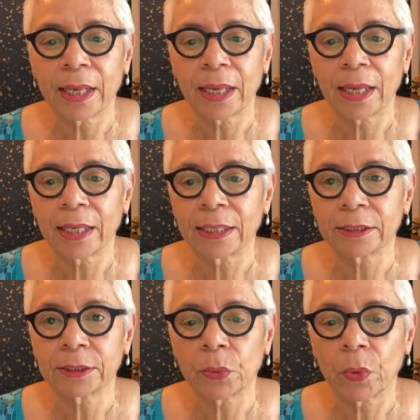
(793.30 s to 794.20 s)
And
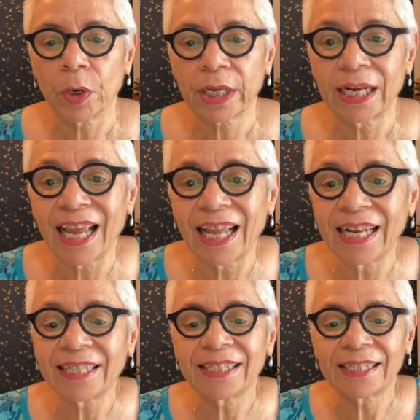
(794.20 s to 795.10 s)
it's working, and
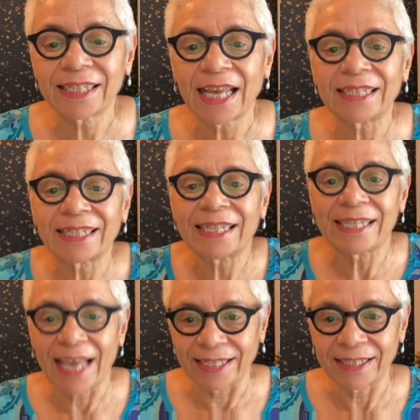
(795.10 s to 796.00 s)
it says
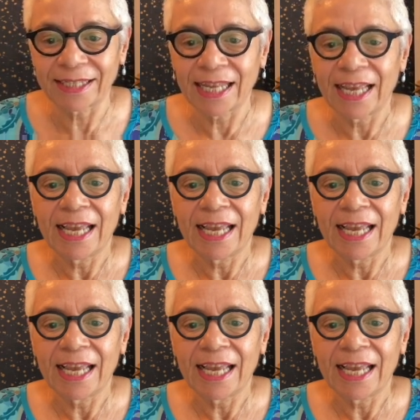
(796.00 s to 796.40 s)
yes.